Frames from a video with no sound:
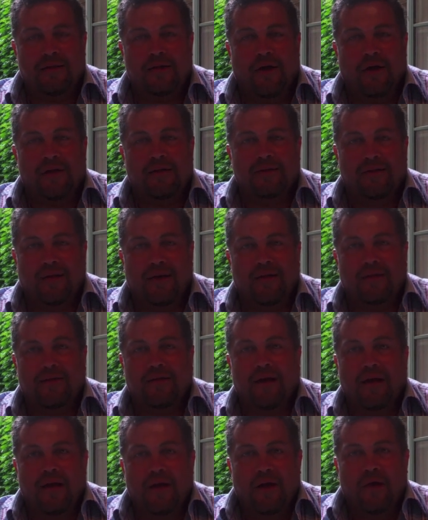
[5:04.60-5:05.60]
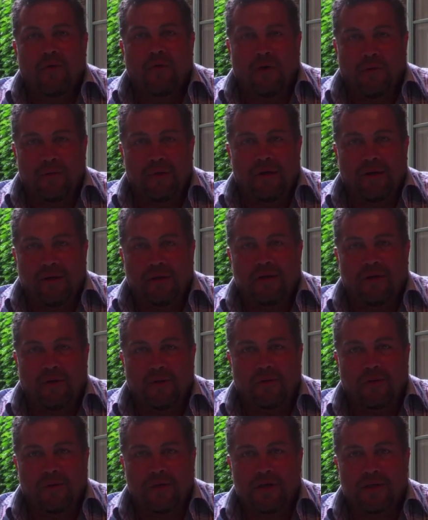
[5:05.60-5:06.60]
9, 10, where we
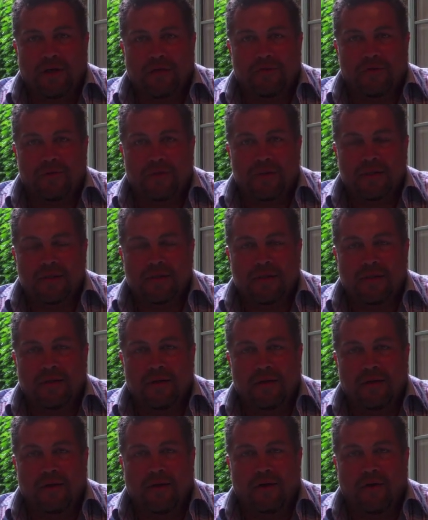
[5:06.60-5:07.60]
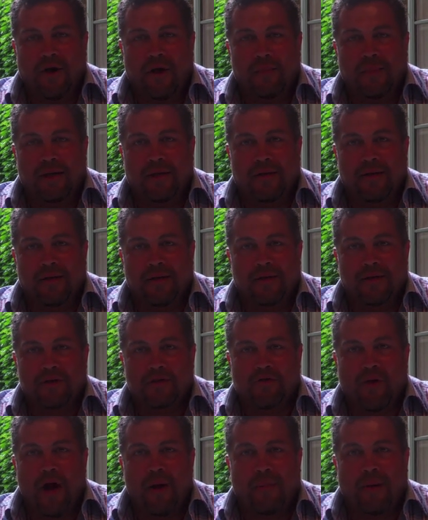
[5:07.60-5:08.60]
suffered this economic
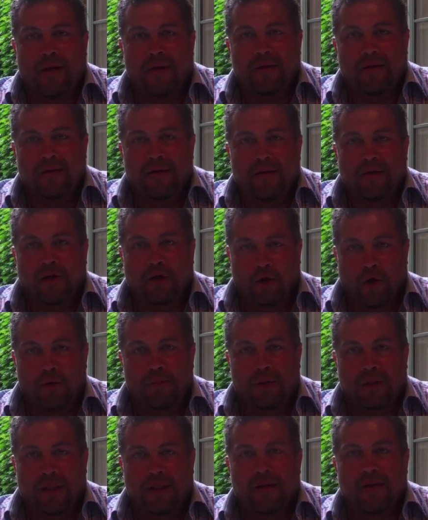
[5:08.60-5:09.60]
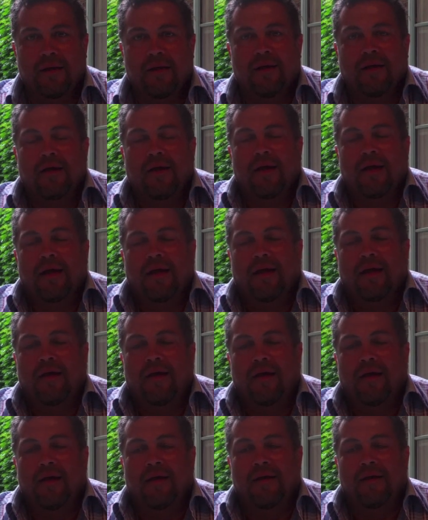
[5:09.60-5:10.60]
trauma globally,
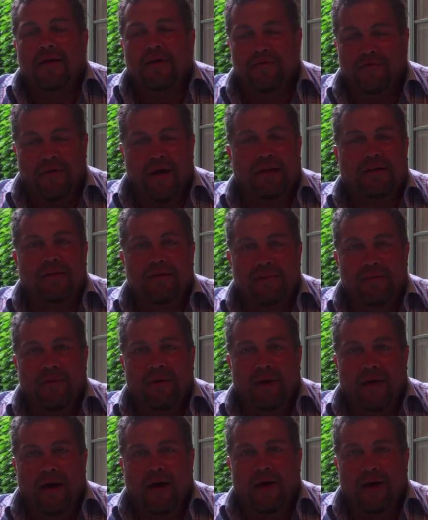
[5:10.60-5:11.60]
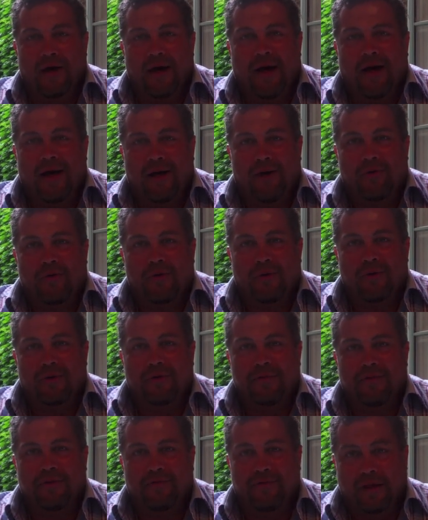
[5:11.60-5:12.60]
it affected our
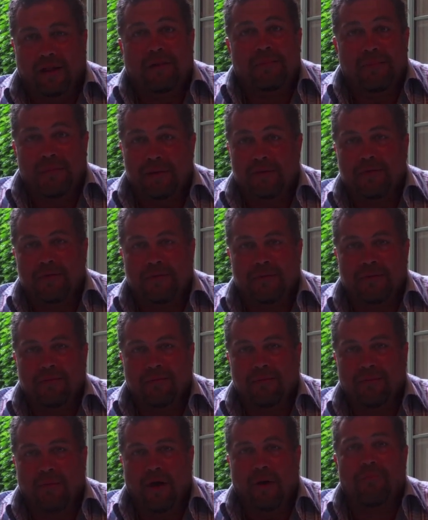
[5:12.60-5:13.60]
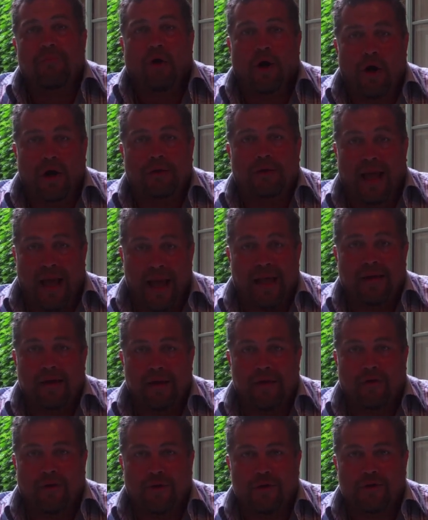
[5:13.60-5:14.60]
development abroad and
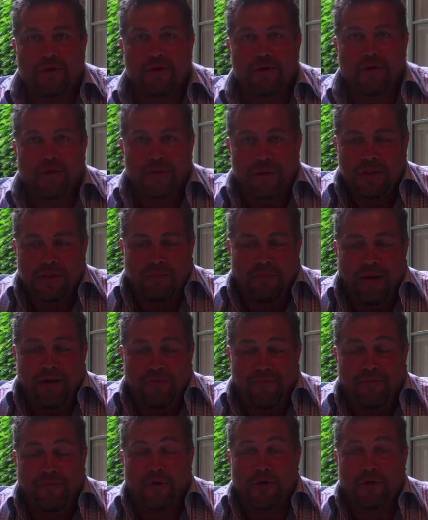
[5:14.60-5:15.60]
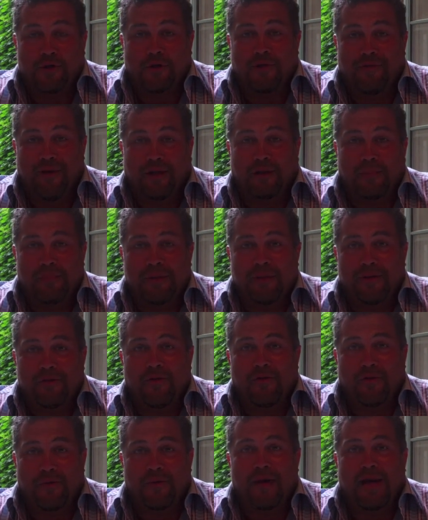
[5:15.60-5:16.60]
here also. So this is my first development in
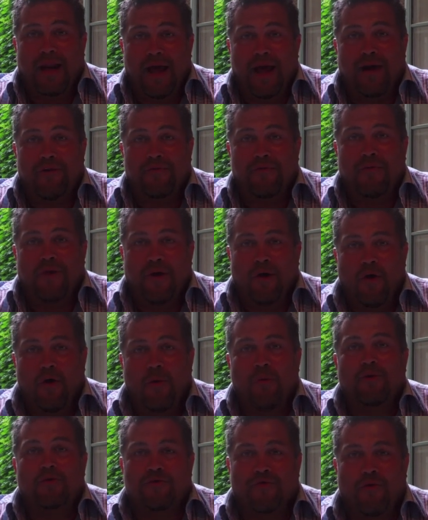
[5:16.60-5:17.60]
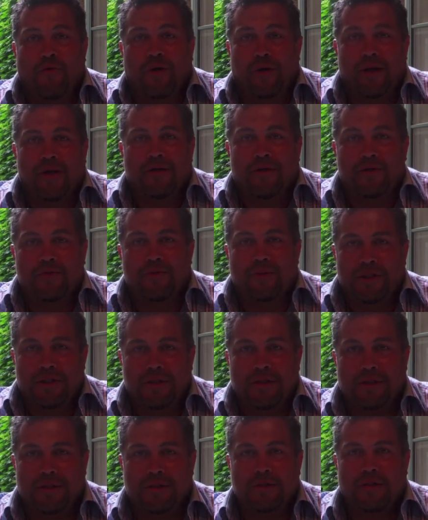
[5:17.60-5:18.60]
3.5, almost 4 years, which
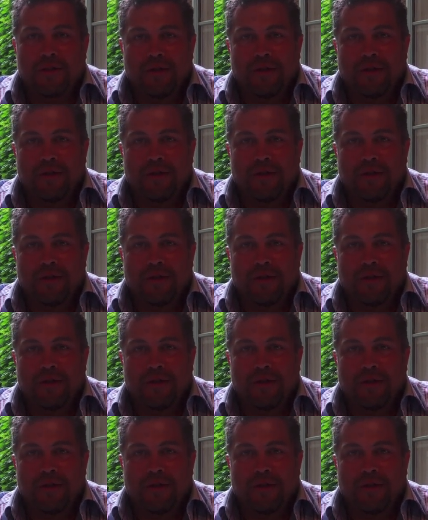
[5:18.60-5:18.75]
is